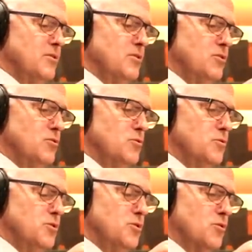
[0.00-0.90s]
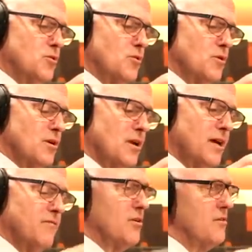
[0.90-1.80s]
your
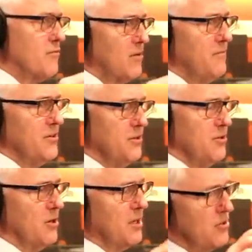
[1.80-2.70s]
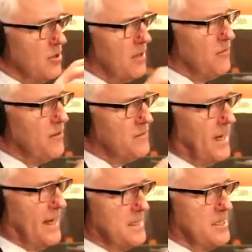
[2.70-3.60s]
level of revenue, your level of
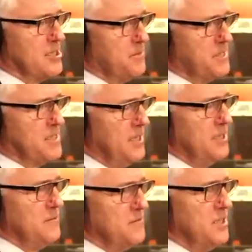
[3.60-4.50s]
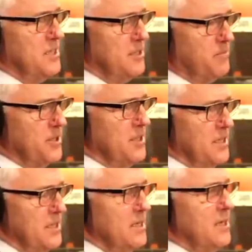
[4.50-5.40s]
taxes as a percentage of
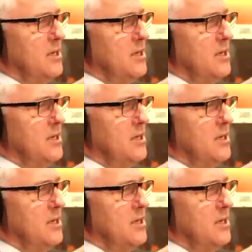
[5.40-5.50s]
GDP,